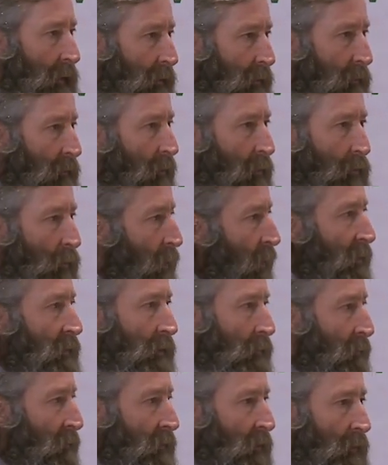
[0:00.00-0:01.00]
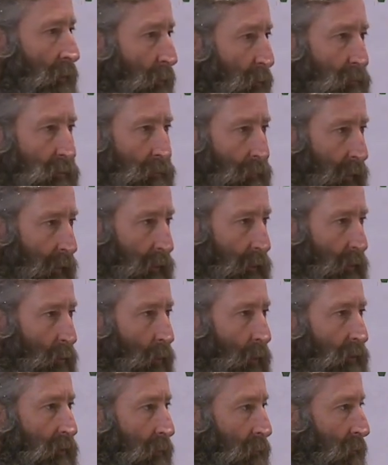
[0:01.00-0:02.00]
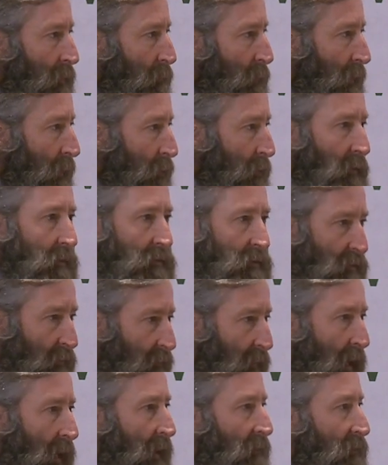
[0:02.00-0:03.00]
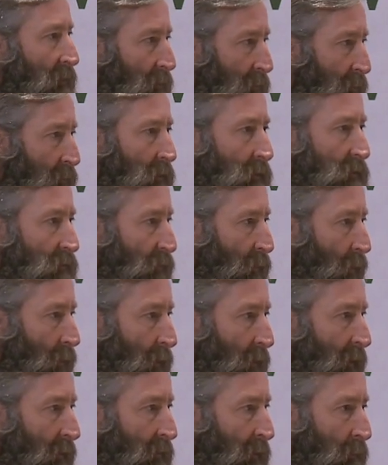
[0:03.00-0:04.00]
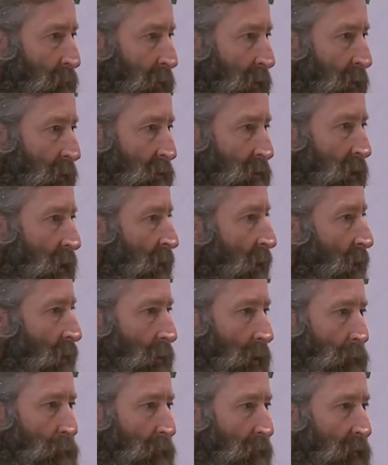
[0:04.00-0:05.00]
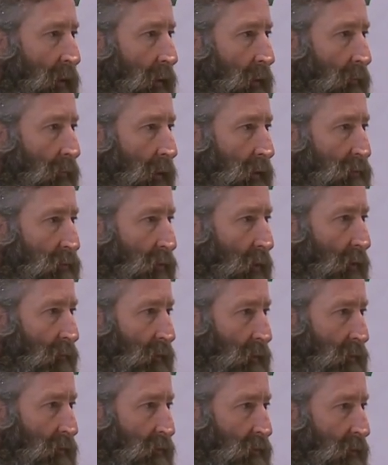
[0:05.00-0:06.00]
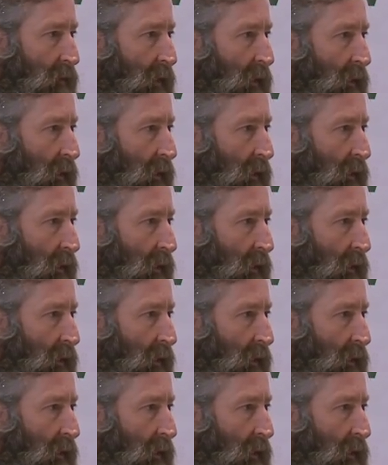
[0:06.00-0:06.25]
You don't want them to lose money. You want them to be able to survive and do this for a living because they provide a great service.